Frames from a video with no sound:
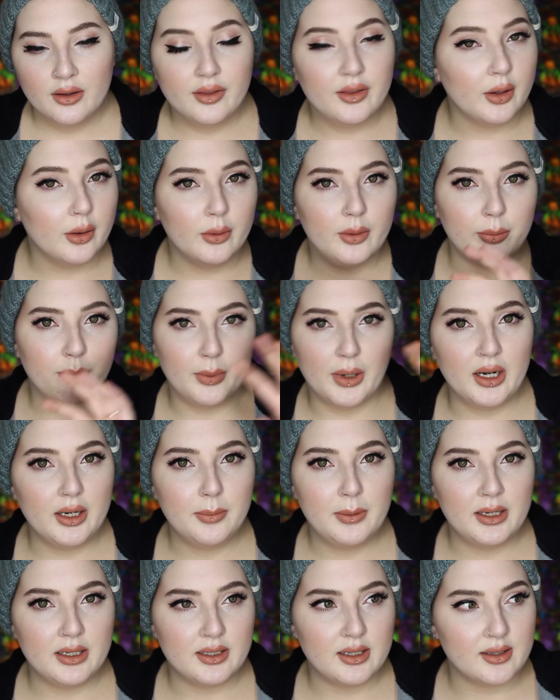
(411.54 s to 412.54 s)
though
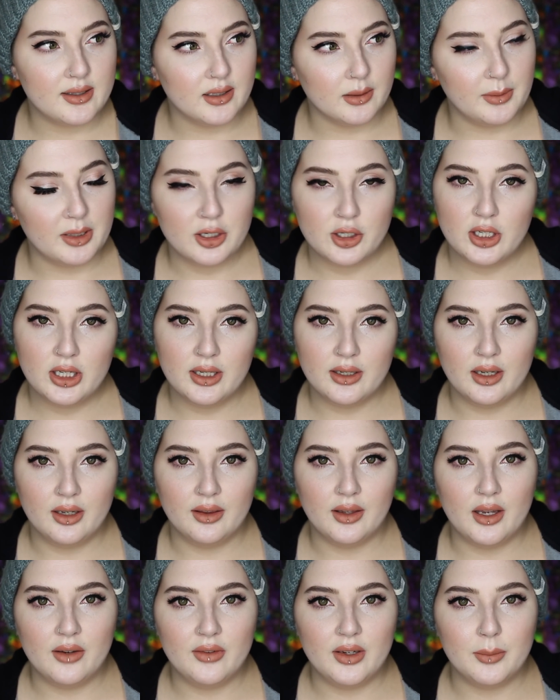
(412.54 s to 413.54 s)
body painting is still my shit and I
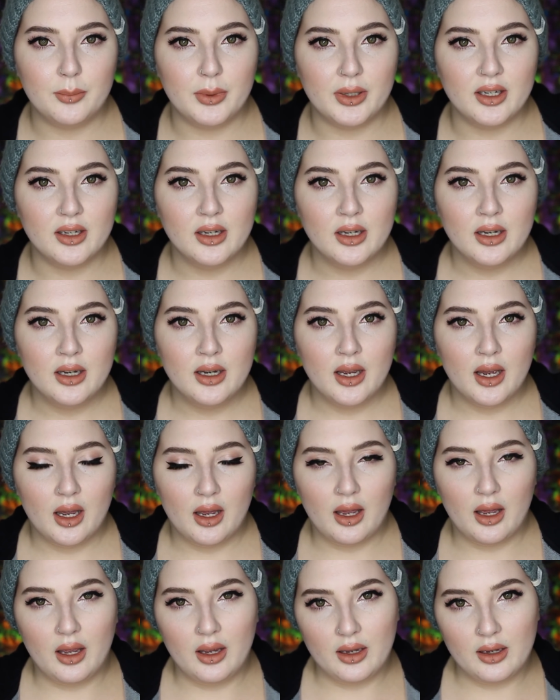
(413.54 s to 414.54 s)
love it, but
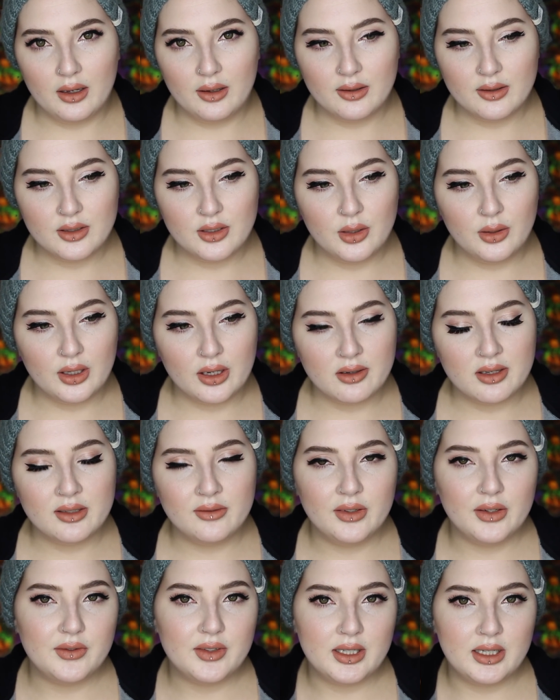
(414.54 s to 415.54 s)

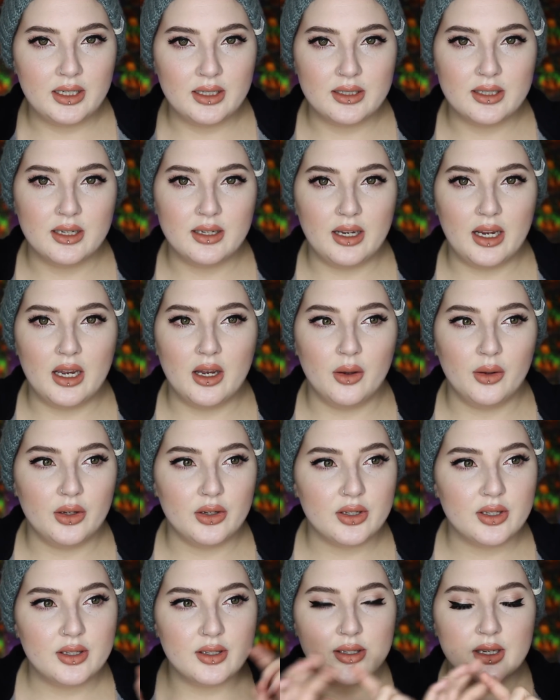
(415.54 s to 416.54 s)
2015 to now,
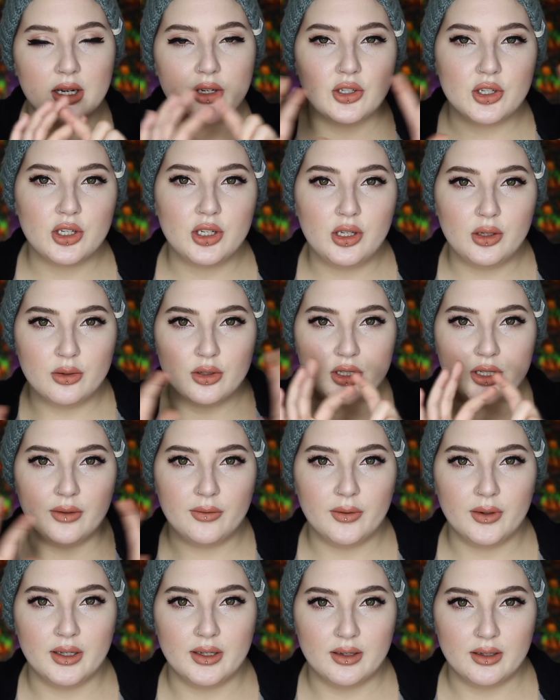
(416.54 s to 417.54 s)
there's such a huge
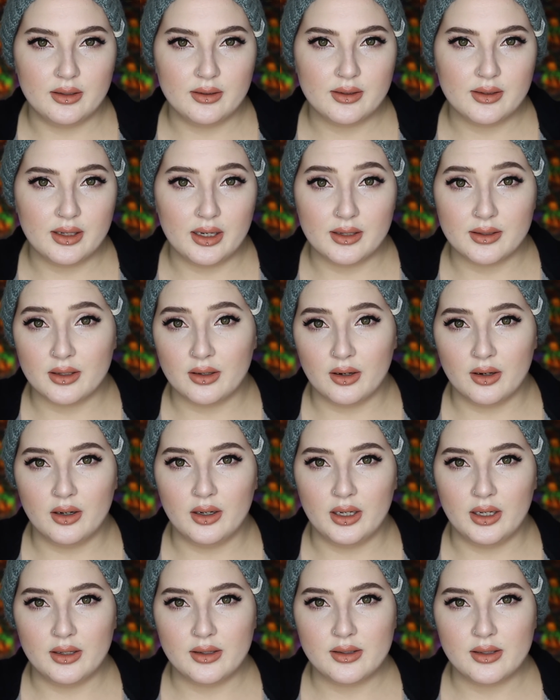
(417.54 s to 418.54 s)
difference as an
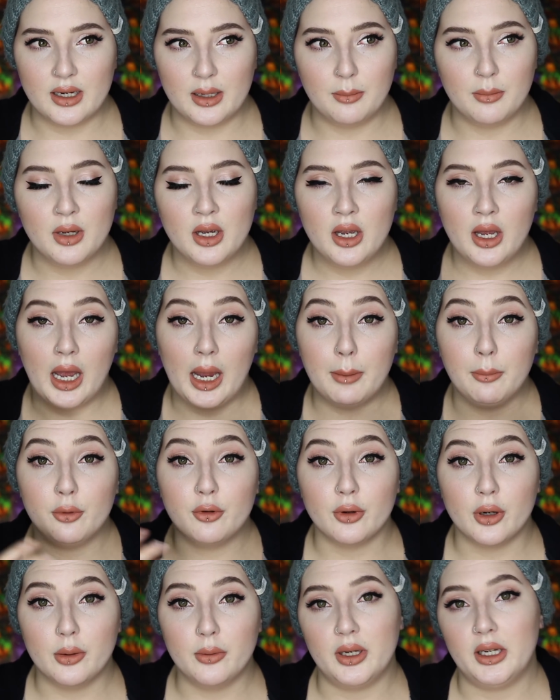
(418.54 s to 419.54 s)
artist. I'm
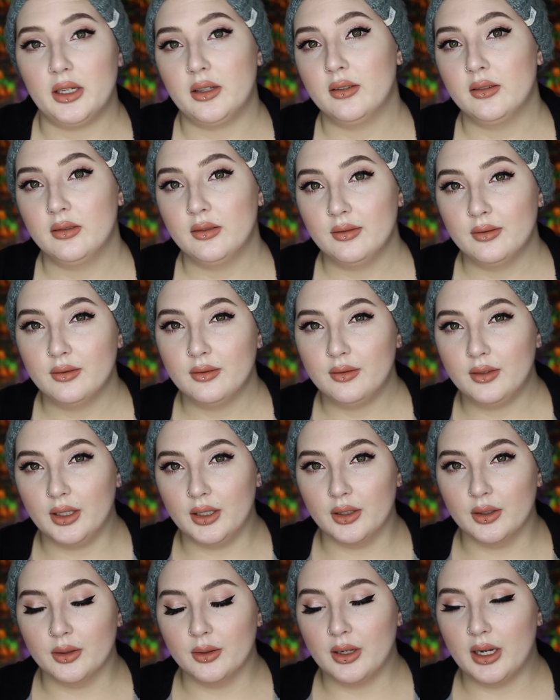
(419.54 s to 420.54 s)
growing, you
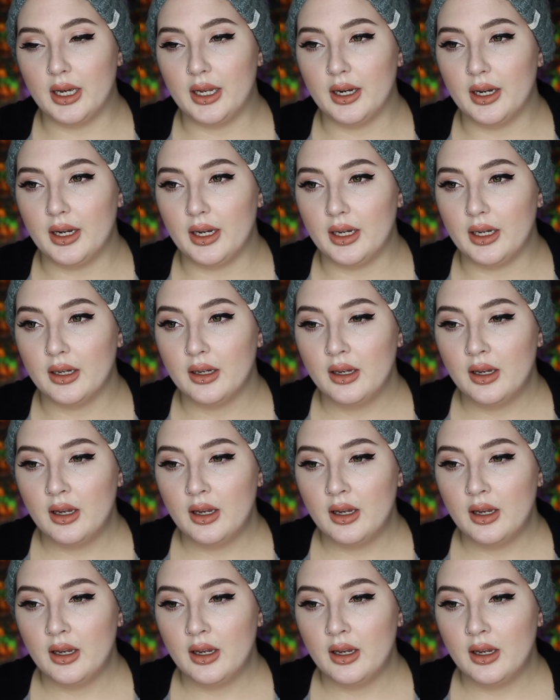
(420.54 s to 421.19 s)
know, and